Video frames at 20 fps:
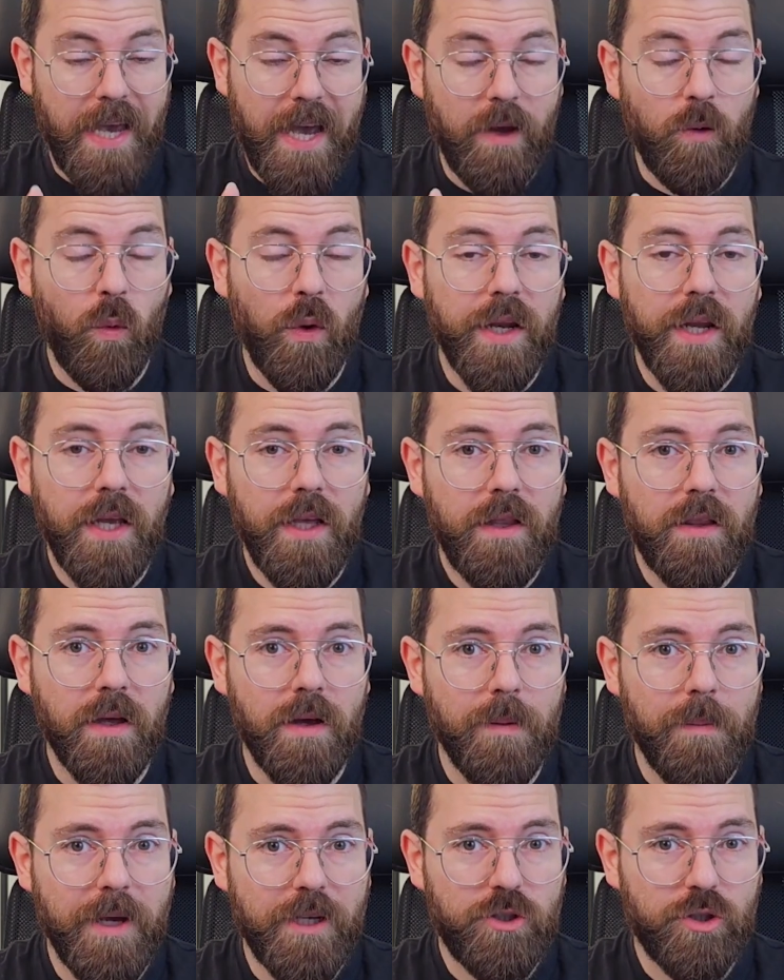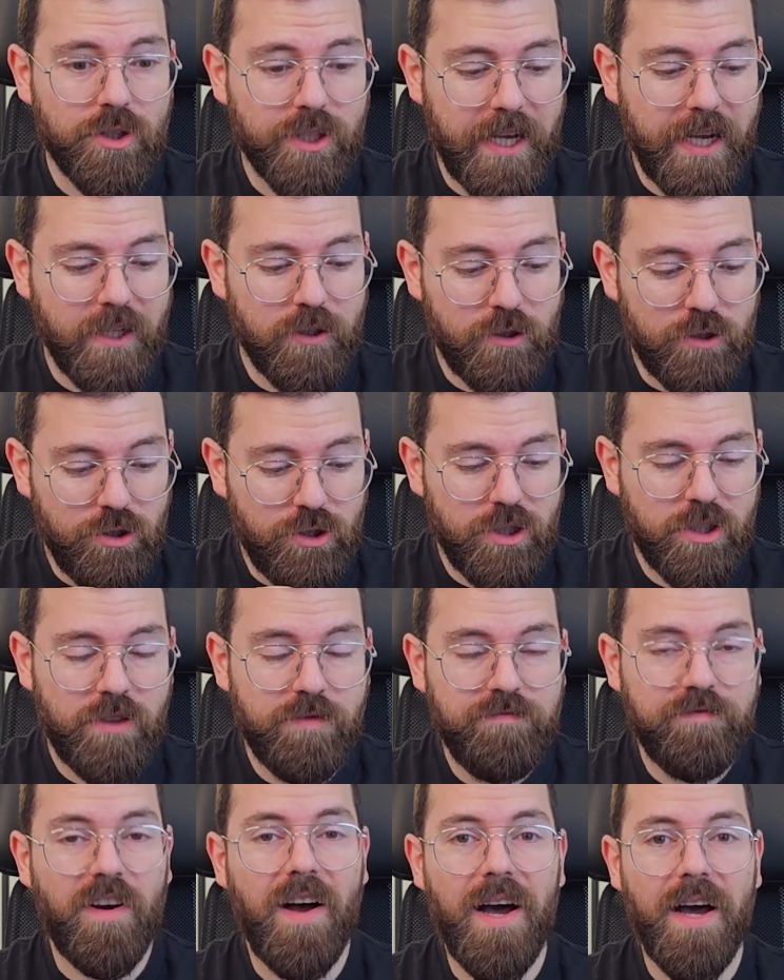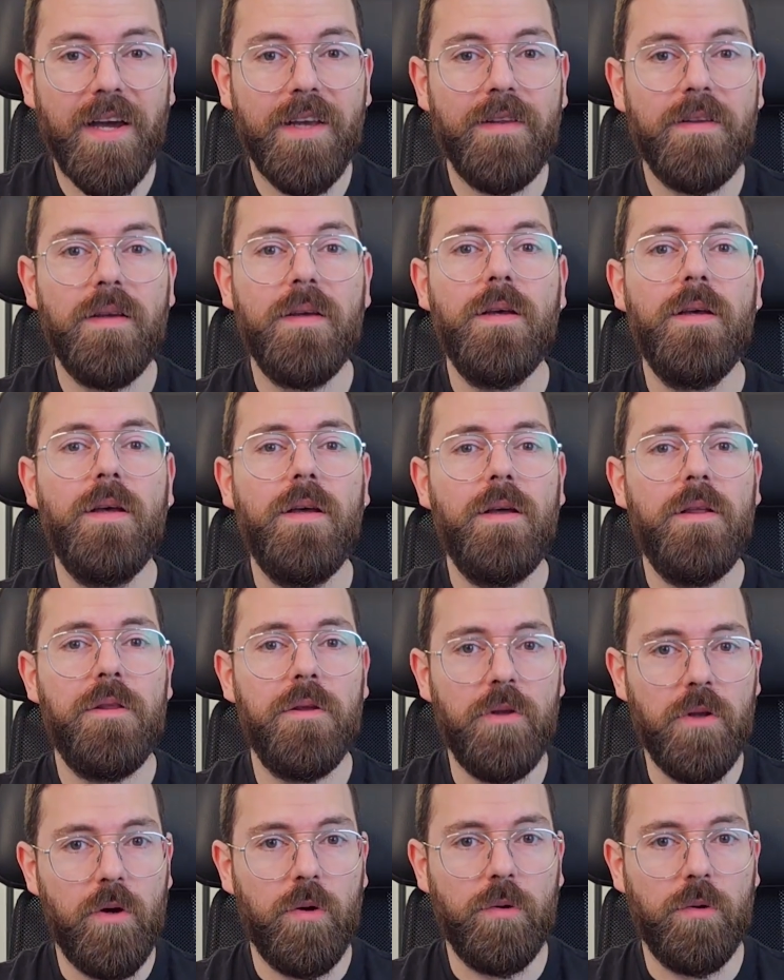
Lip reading: Again, we need the major scale to just find the